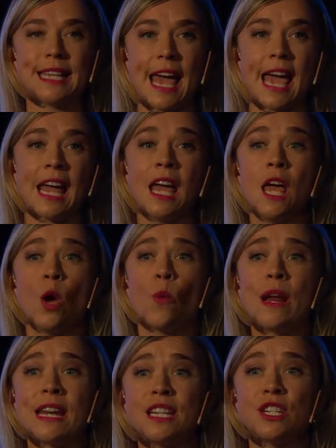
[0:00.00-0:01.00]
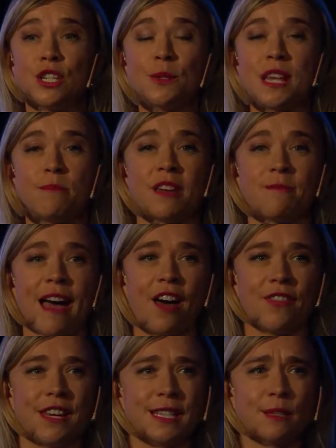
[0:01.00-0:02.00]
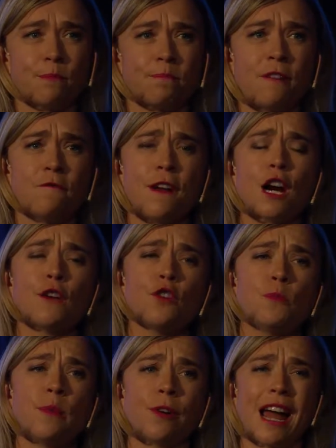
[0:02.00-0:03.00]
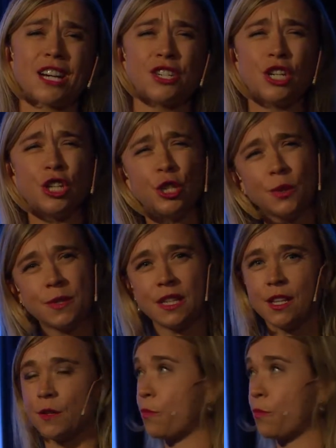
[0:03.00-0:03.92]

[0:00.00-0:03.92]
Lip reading: saying, we need to do something about this. But very few people are actually using those